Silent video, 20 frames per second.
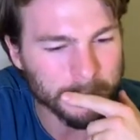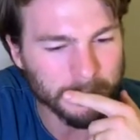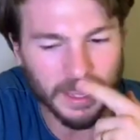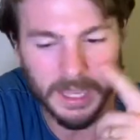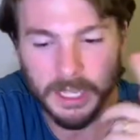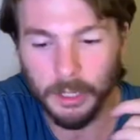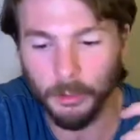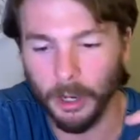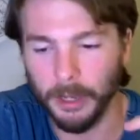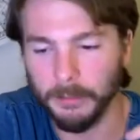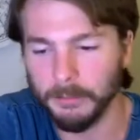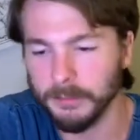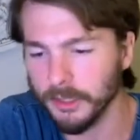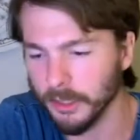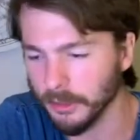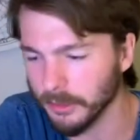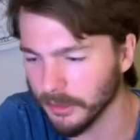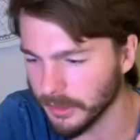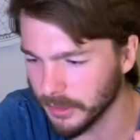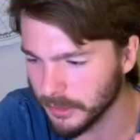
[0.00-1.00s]
Anyway,
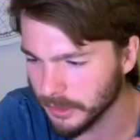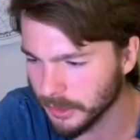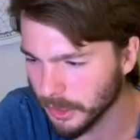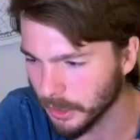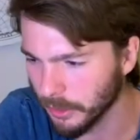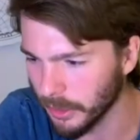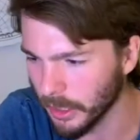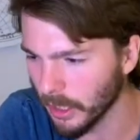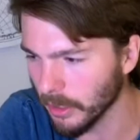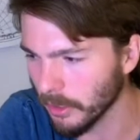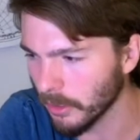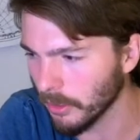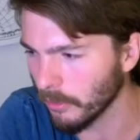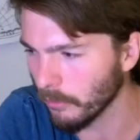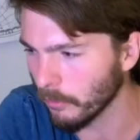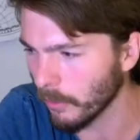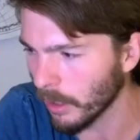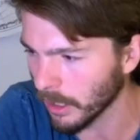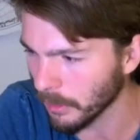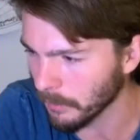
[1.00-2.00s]
so the other
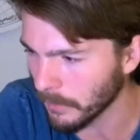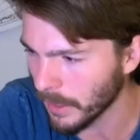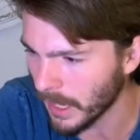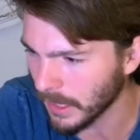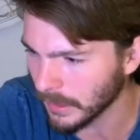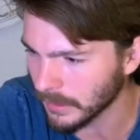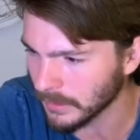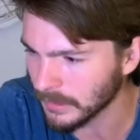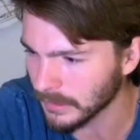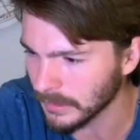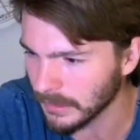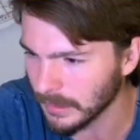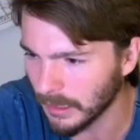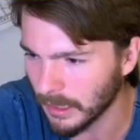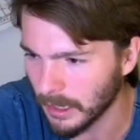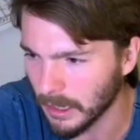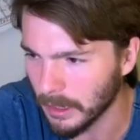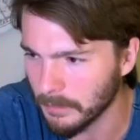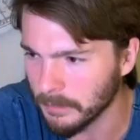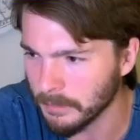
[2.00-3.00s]
running backs,
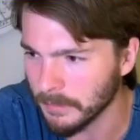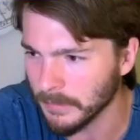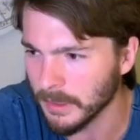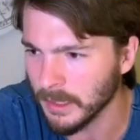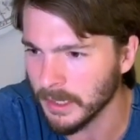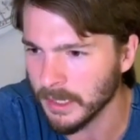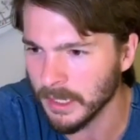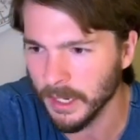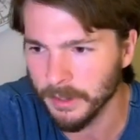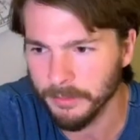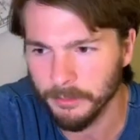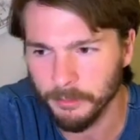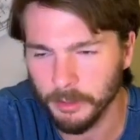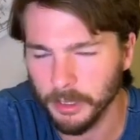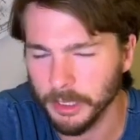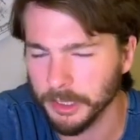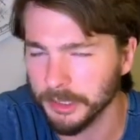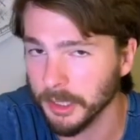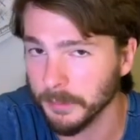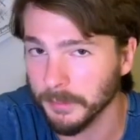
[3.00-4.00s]
none of them
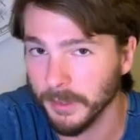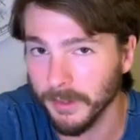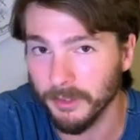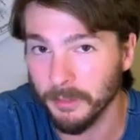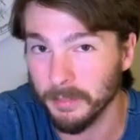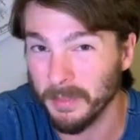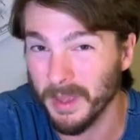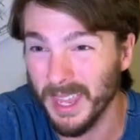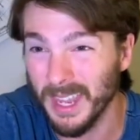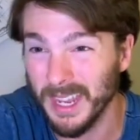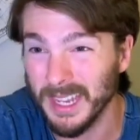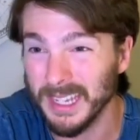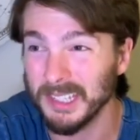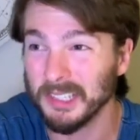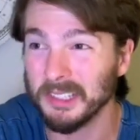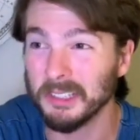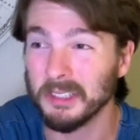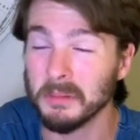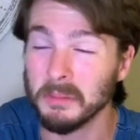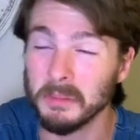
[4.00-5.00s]
really jumped off the
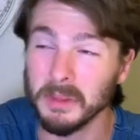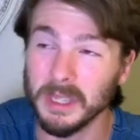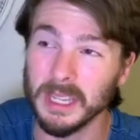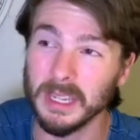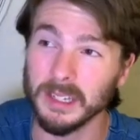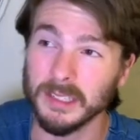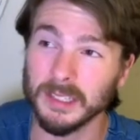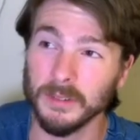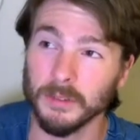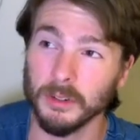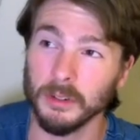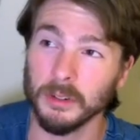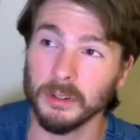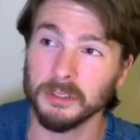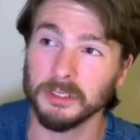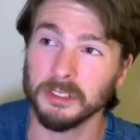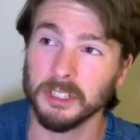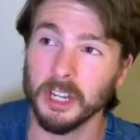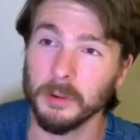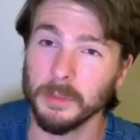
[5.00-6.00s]
page to me, except for
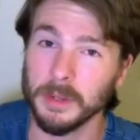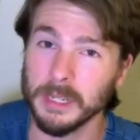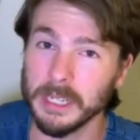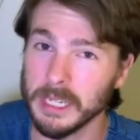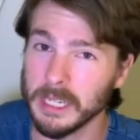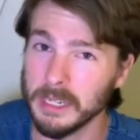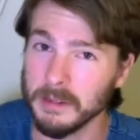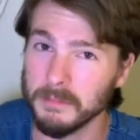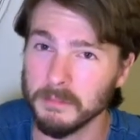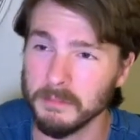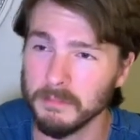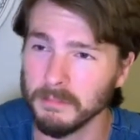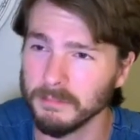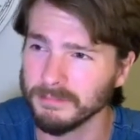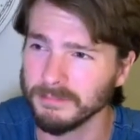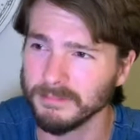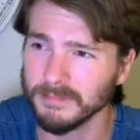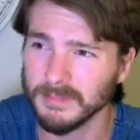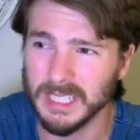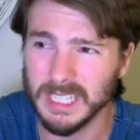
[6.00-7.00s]
Jeremy
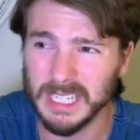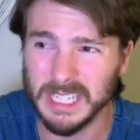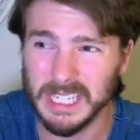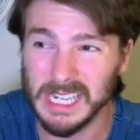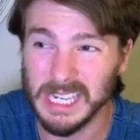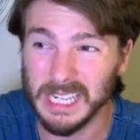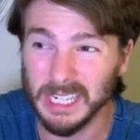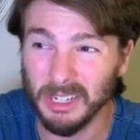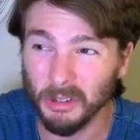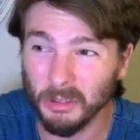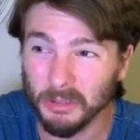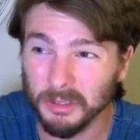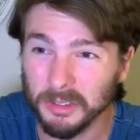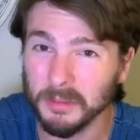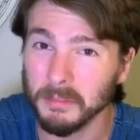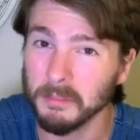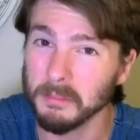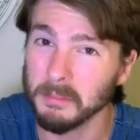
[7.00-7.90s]
McNichols